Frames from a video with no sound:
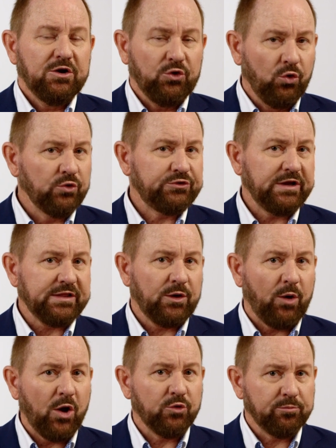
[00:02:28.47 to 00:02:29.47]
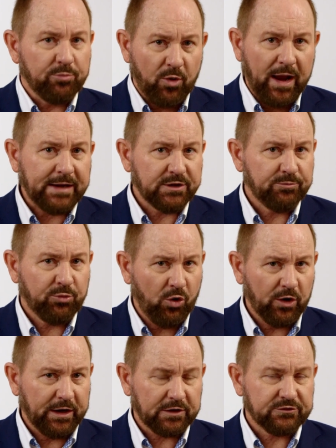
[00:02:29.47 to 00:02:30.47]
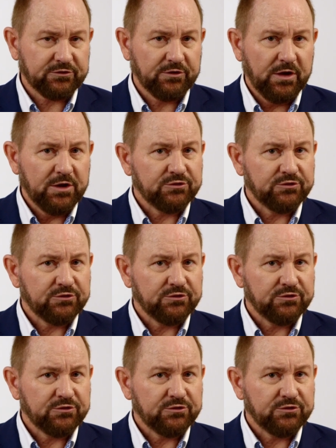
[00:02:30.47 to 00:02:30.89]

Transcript: launching their own branded products.